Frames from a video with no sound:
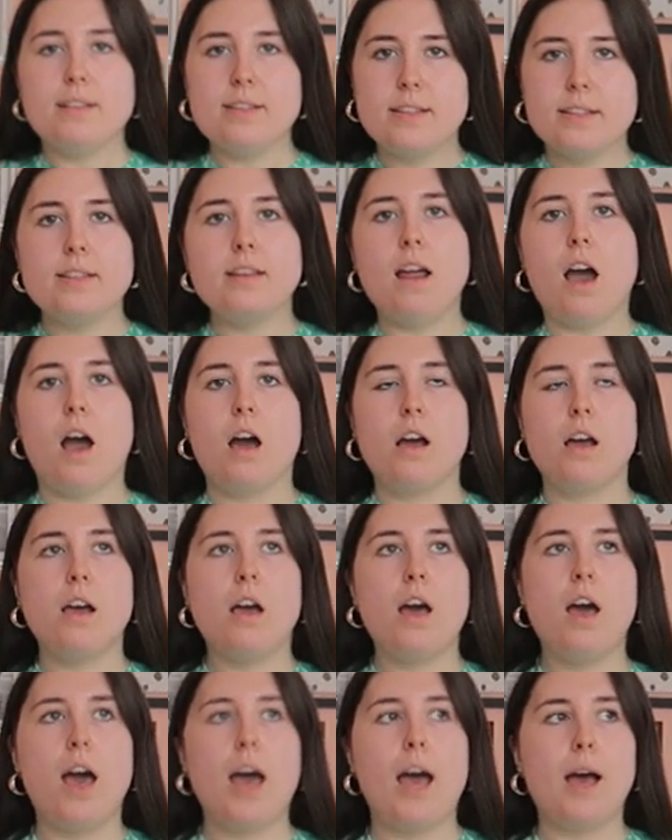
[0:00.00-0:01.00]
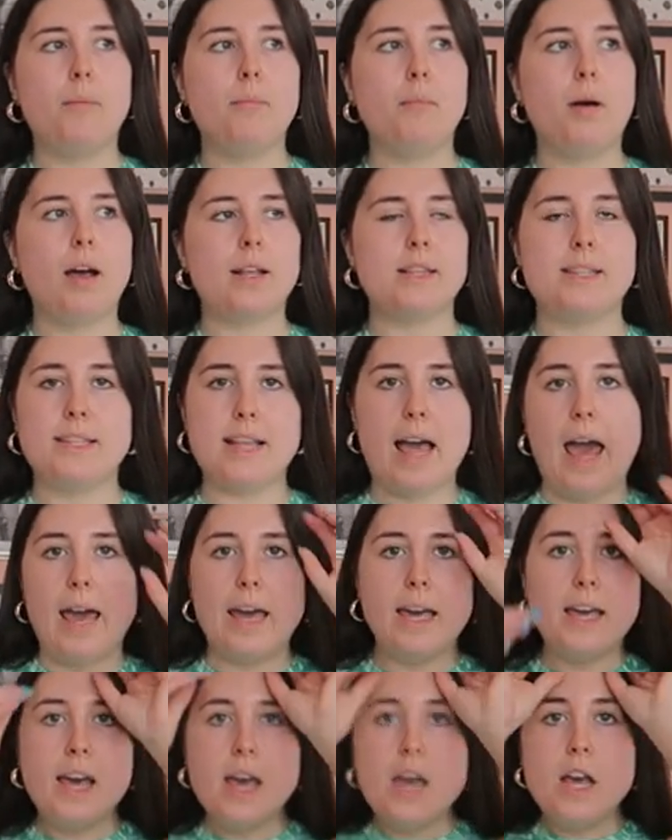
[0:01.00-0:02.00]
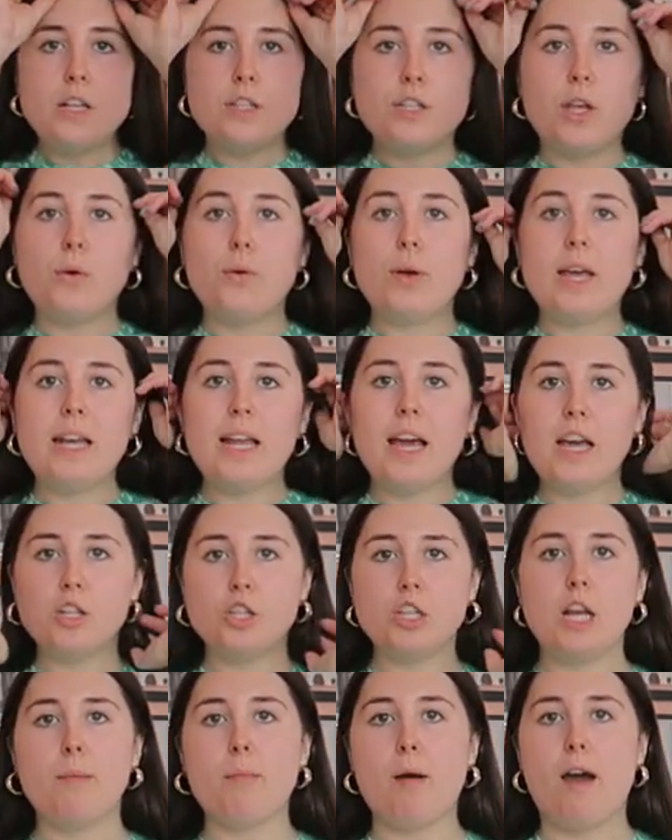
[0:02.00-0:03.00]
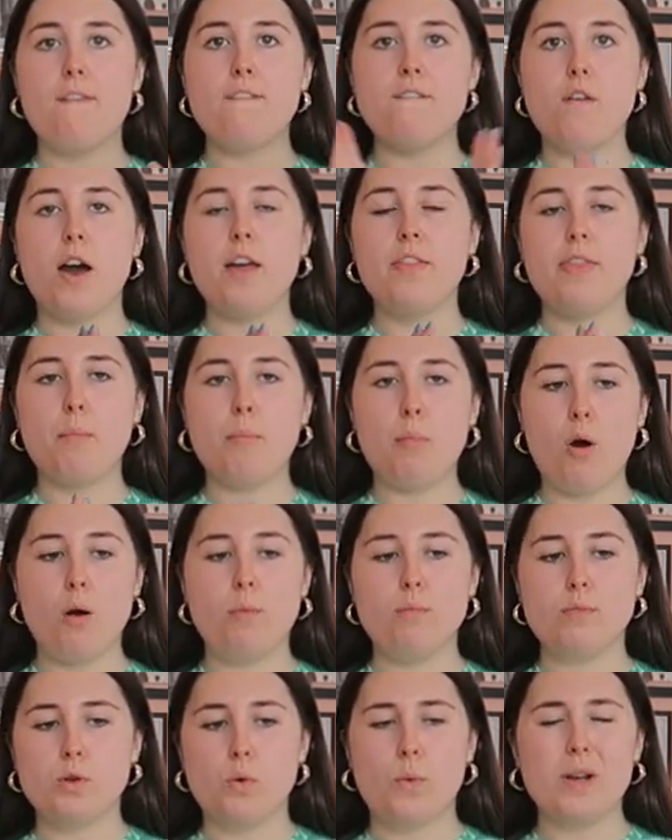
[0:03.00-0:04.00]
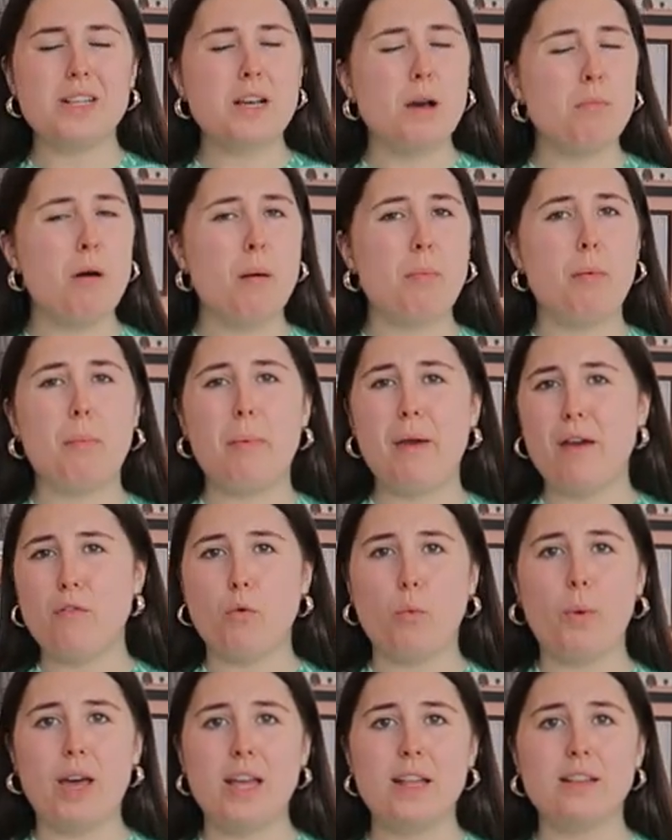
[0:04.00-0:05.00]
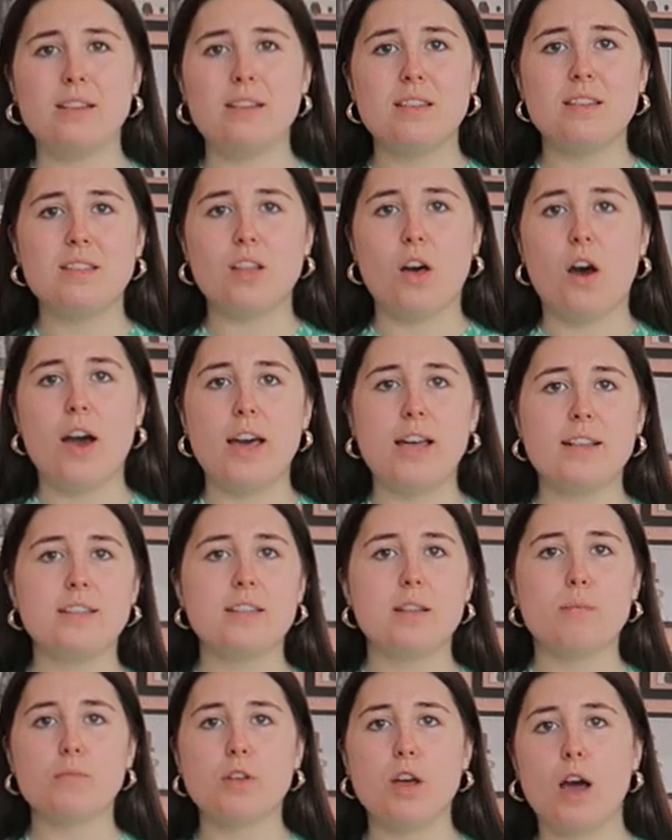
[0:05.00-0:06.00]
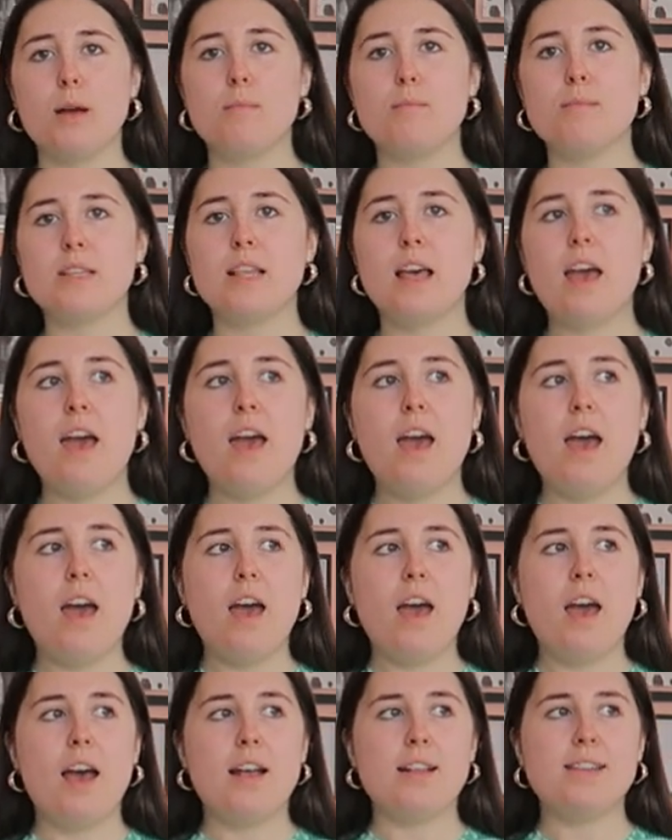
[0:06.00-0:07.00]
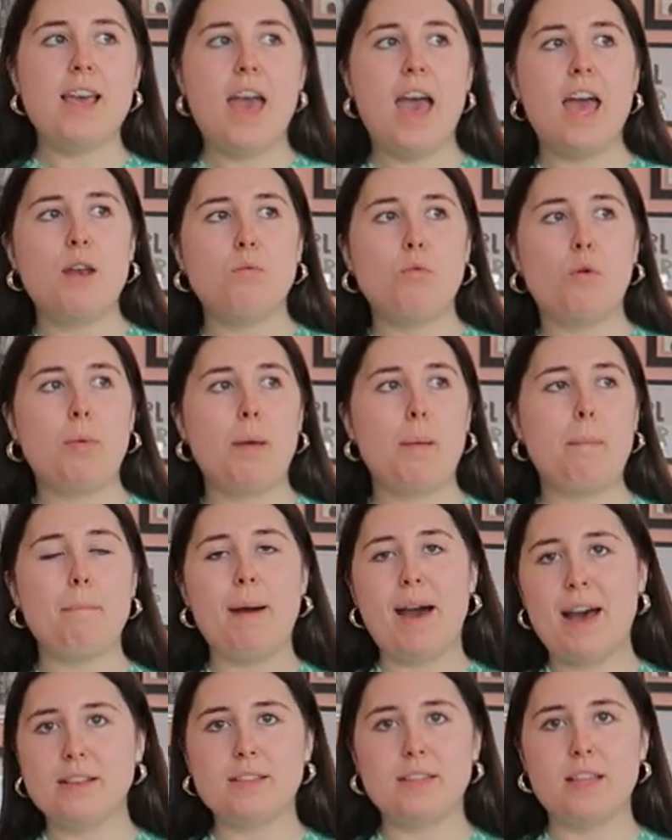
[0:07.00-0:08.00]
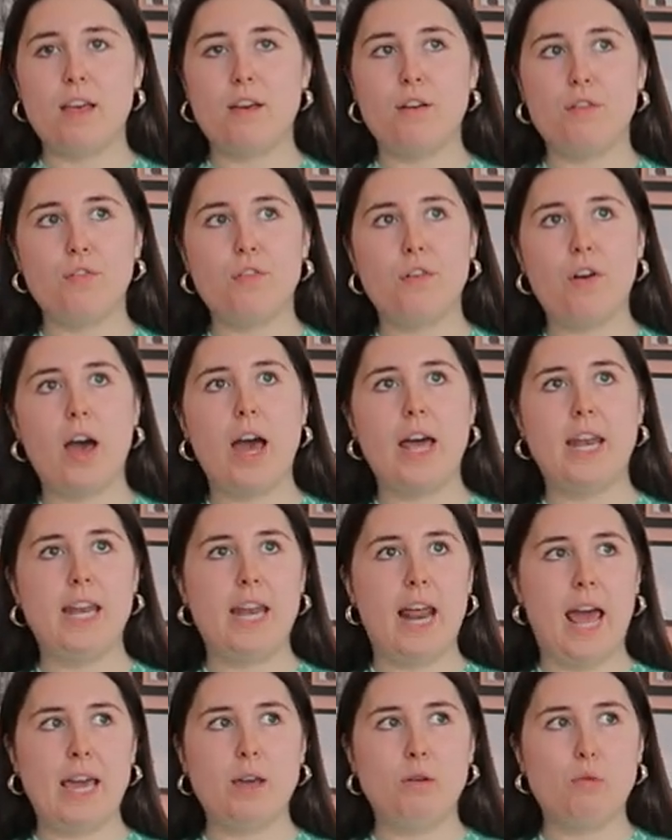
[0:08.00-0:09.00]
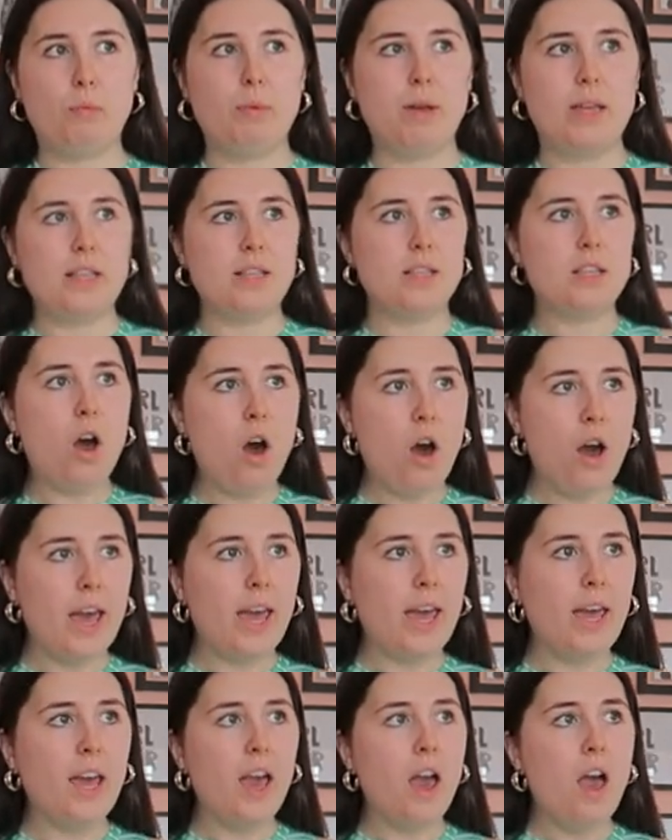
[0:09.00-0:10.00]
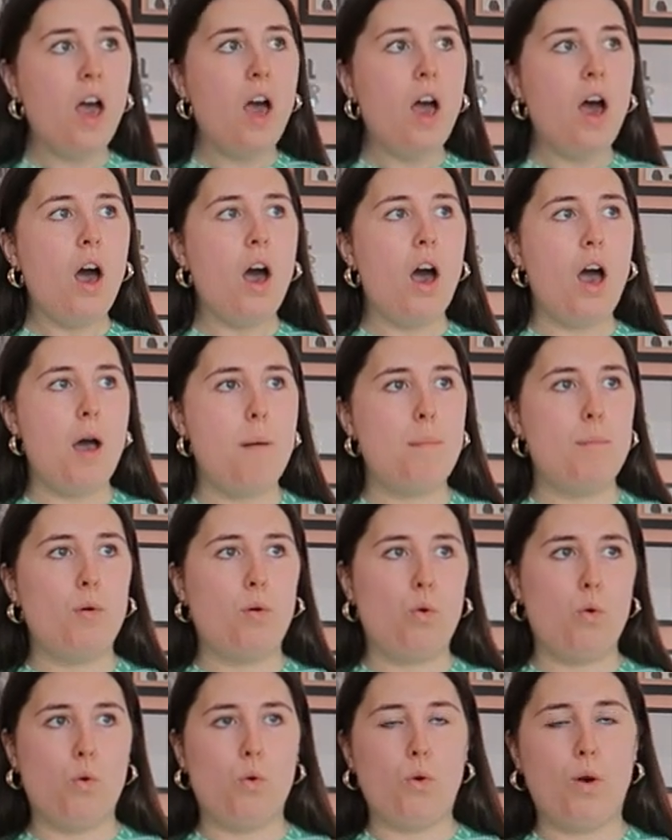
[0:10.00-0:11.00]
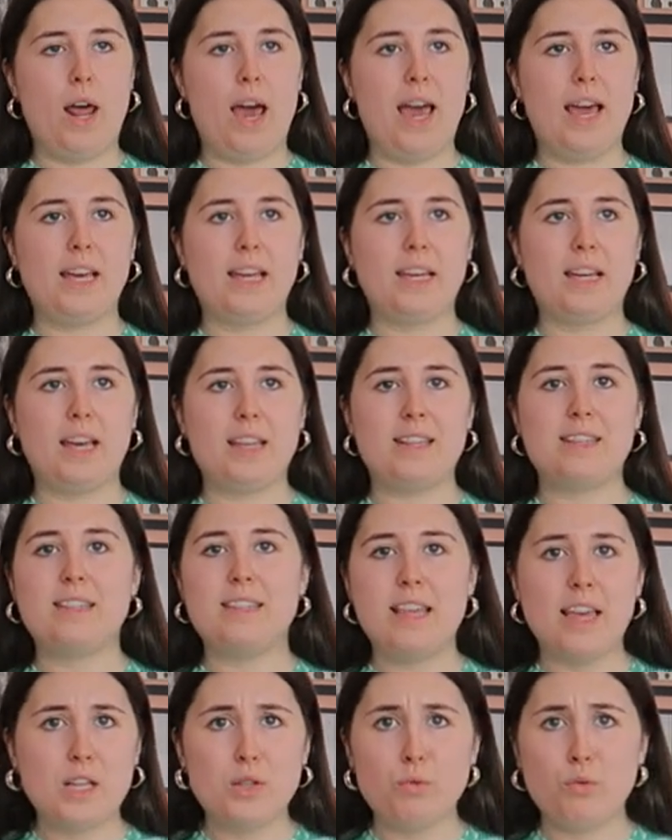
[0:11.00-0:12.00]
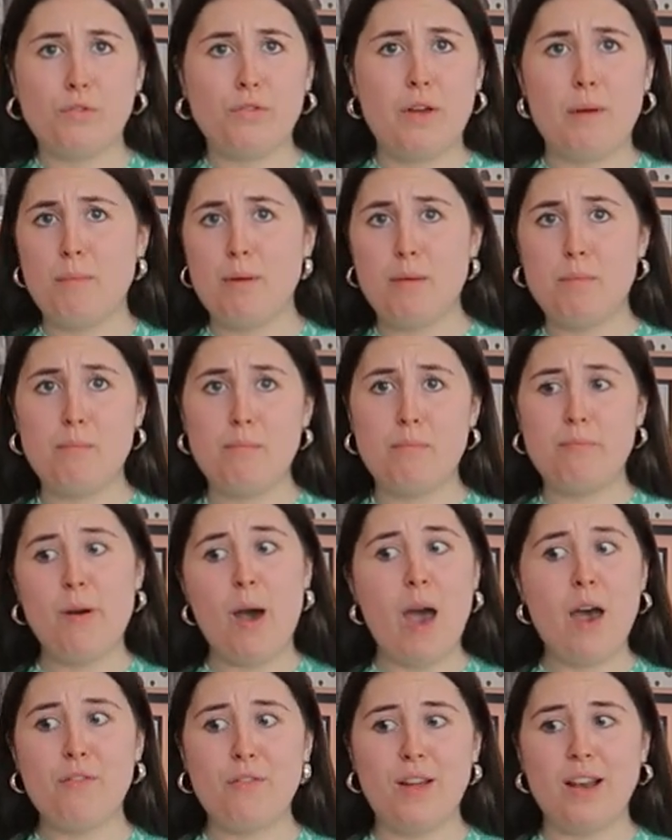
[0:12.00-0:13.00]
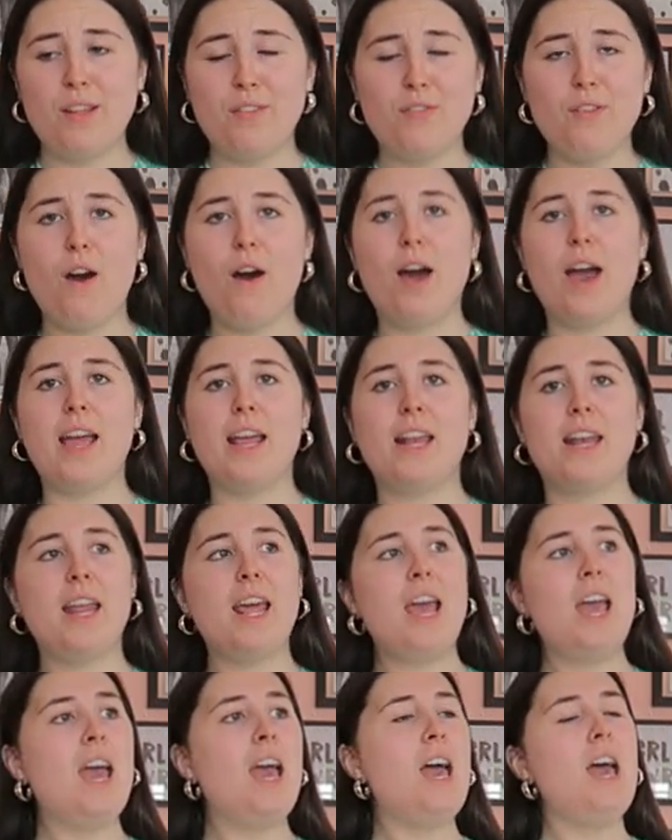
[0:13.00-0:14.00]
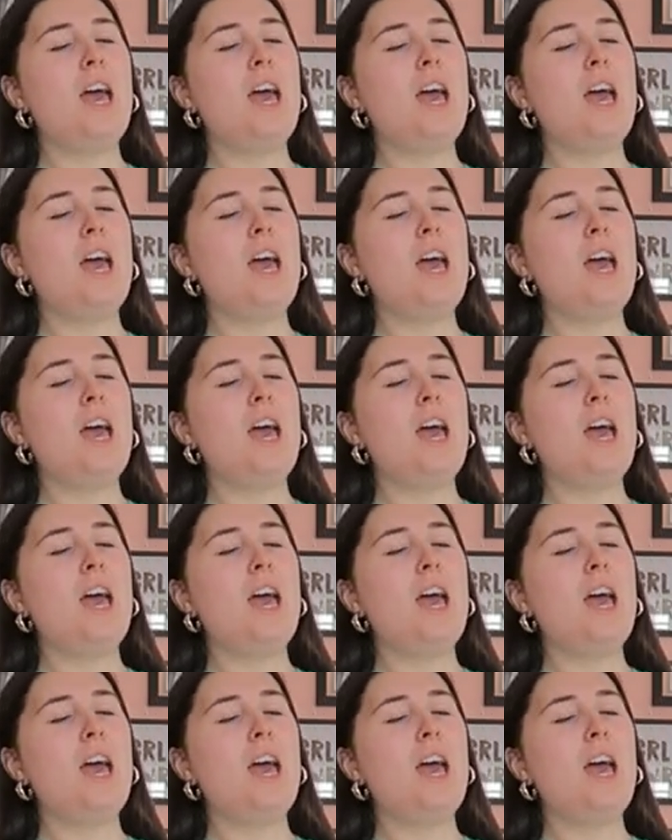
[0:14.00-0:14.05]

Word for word: snug, um, I'd say. So in H&M, I find the bottoms always come up a bit of a weird size. Sometimes a 10 will be massive and an 8 will be tight um, or like a 6 will fit me perfectly fine